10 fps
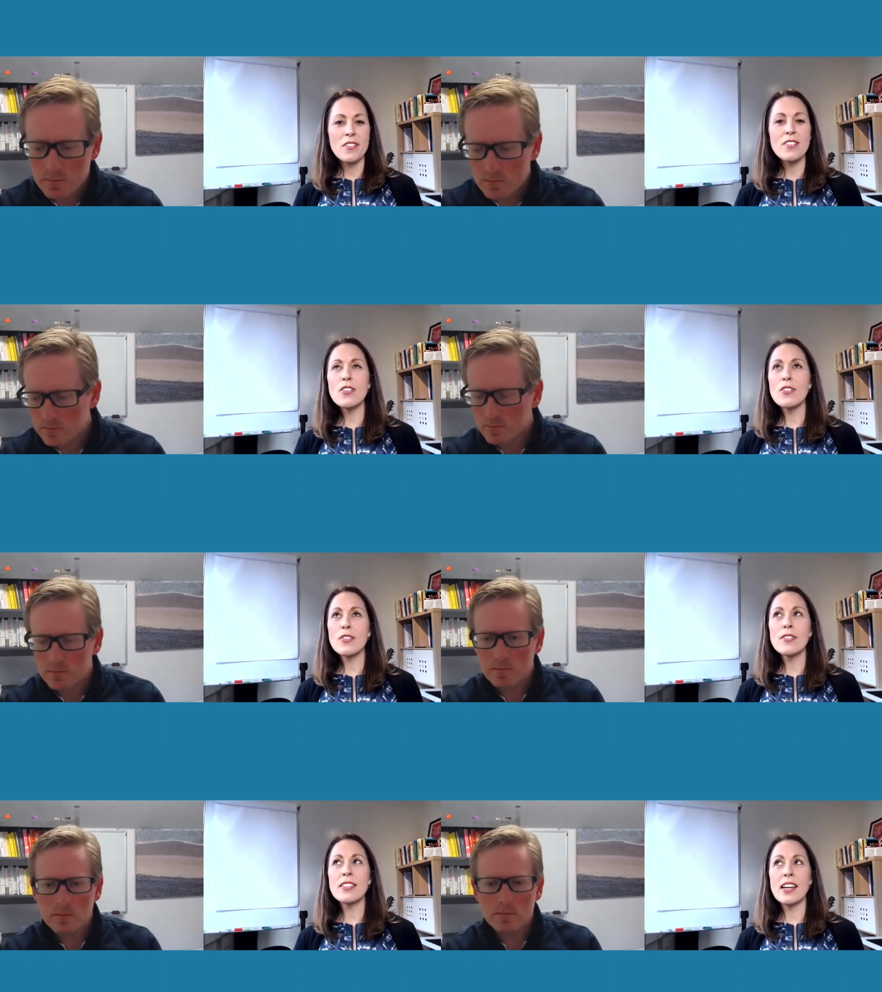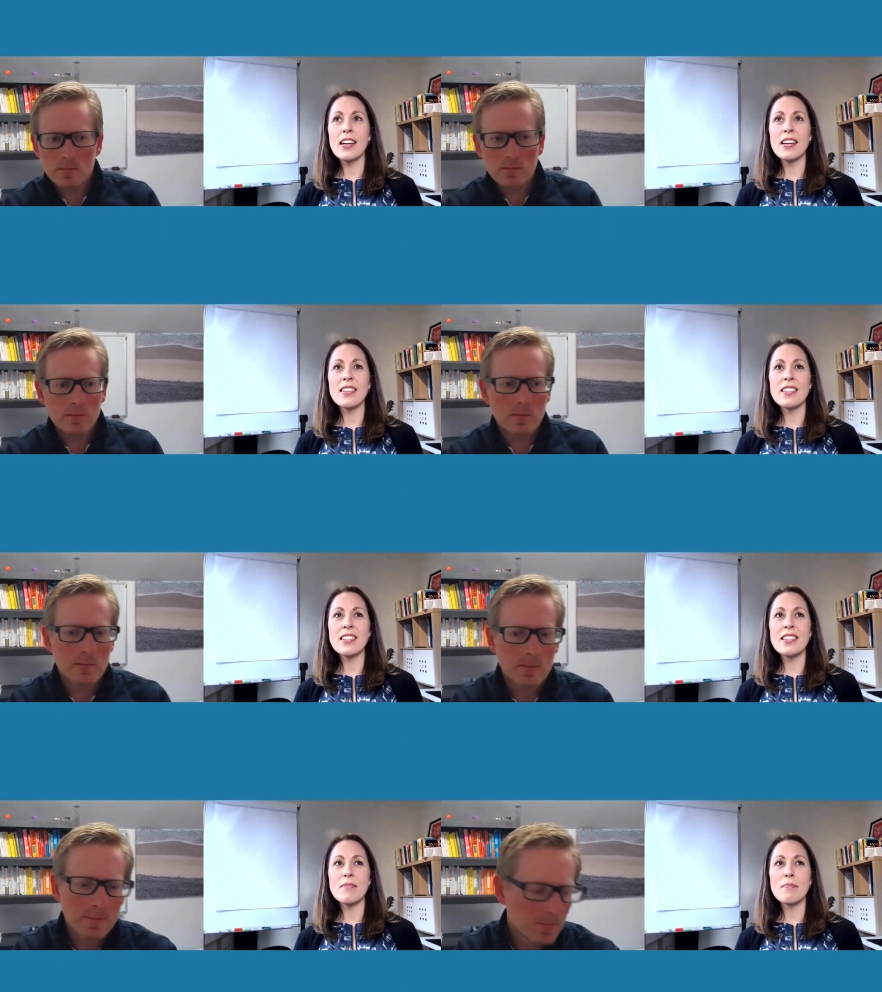Speaker 1: you see it
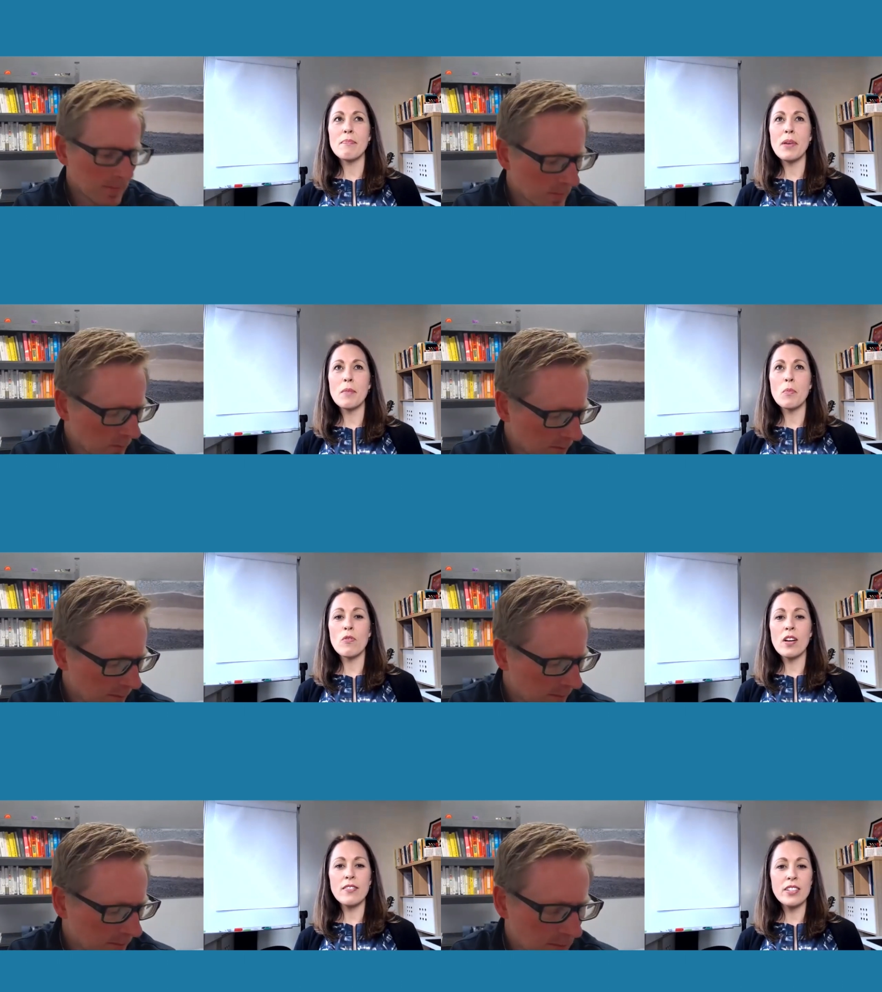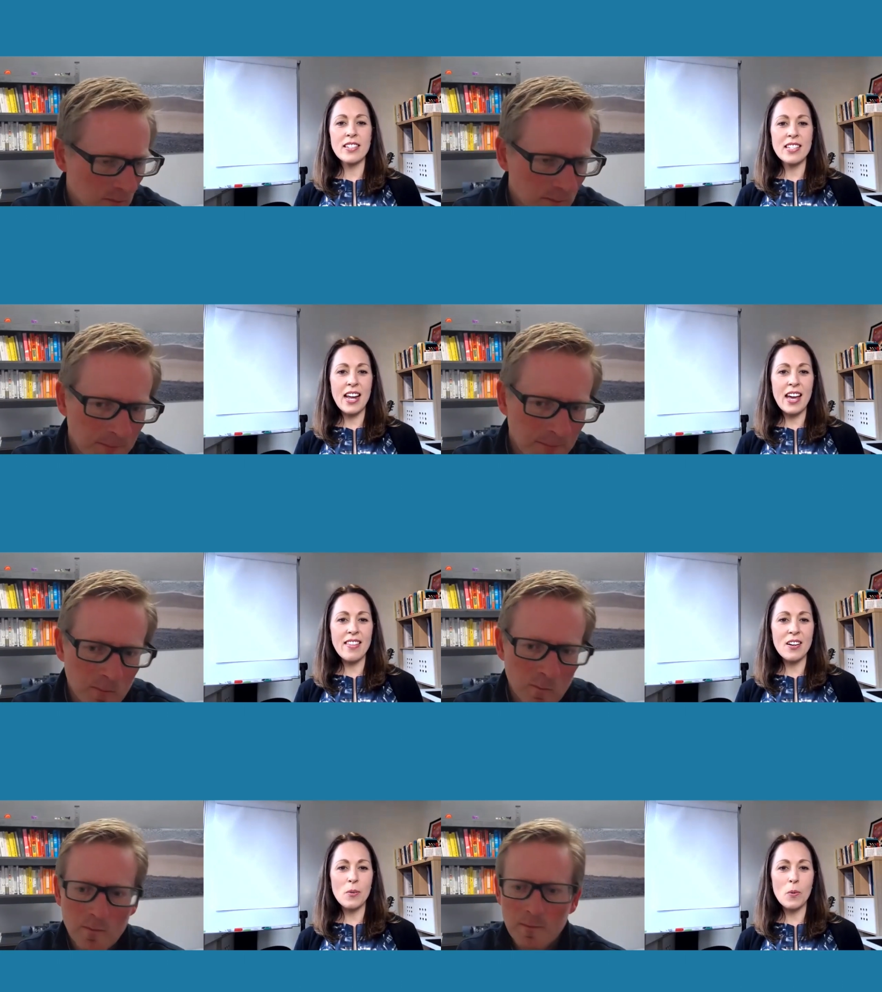being more relevant today
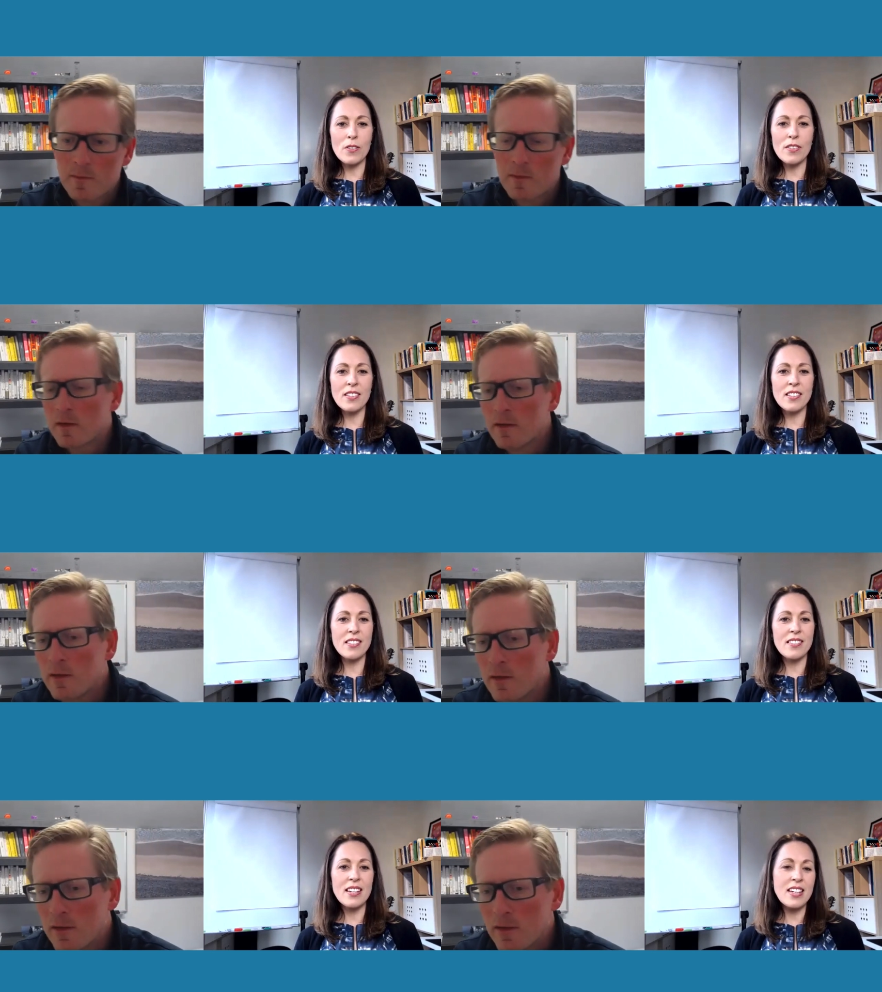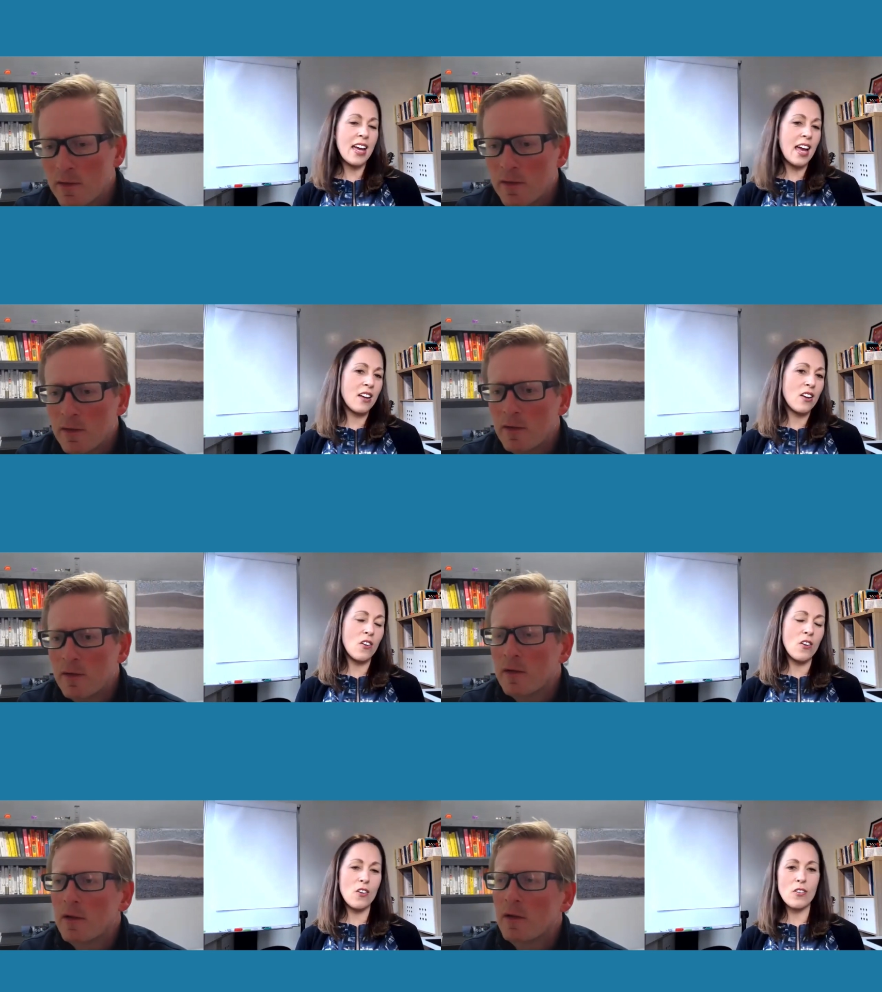than it was a decade ago?